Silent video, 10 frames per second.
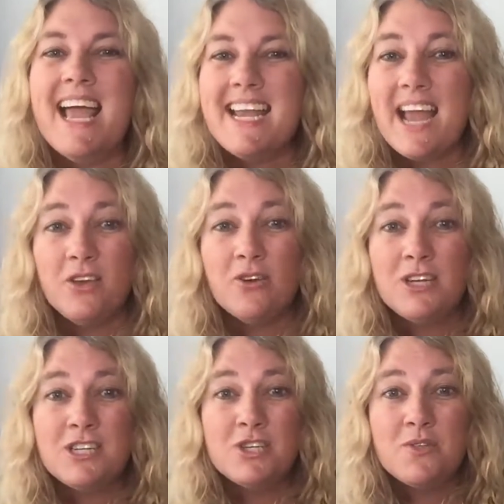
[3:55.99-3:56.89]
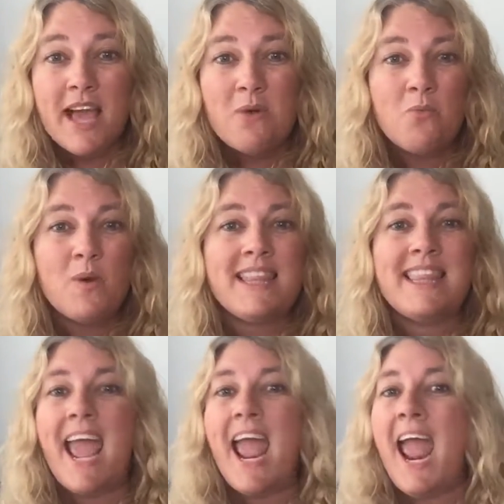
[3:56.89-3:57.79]
Now, you can do that with
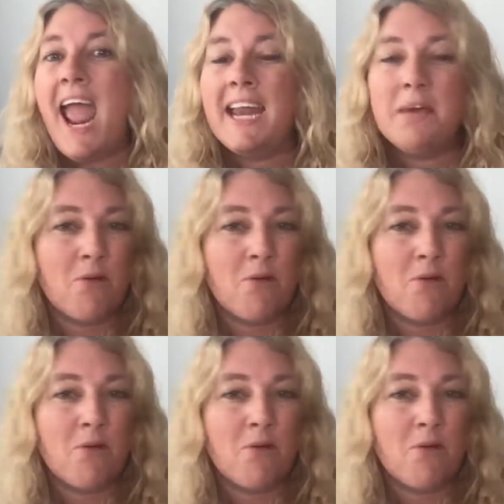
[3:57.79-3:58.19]
any